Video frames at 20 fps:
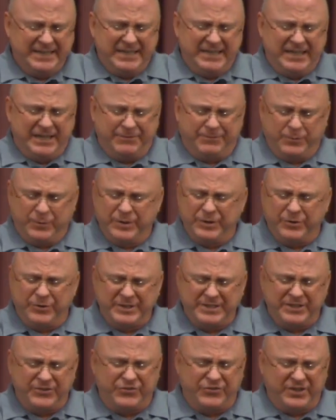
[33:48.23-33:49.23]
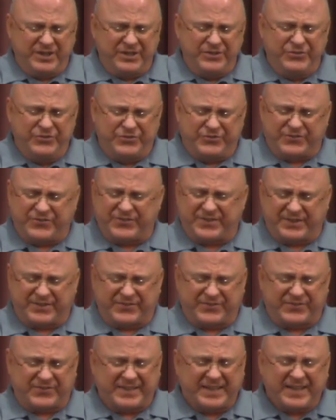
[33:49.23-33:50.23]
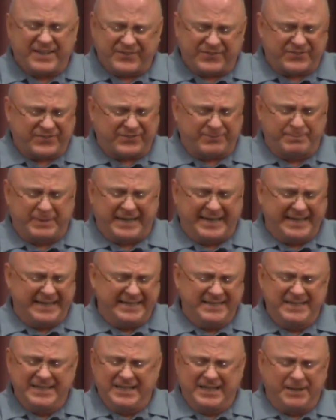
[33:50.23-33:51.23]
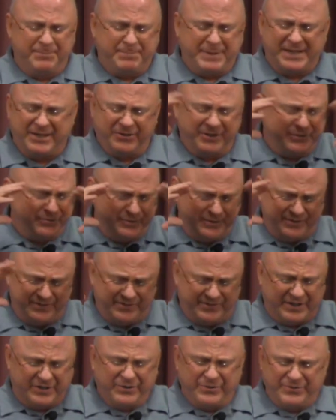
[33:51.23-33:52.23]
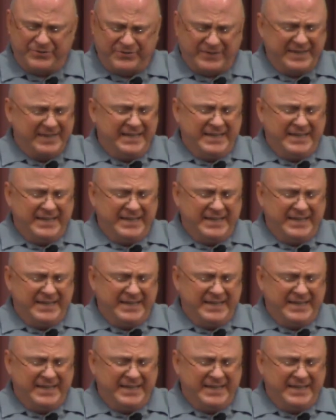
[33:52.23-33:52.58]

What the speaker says: if we're going to judge success by apparent results,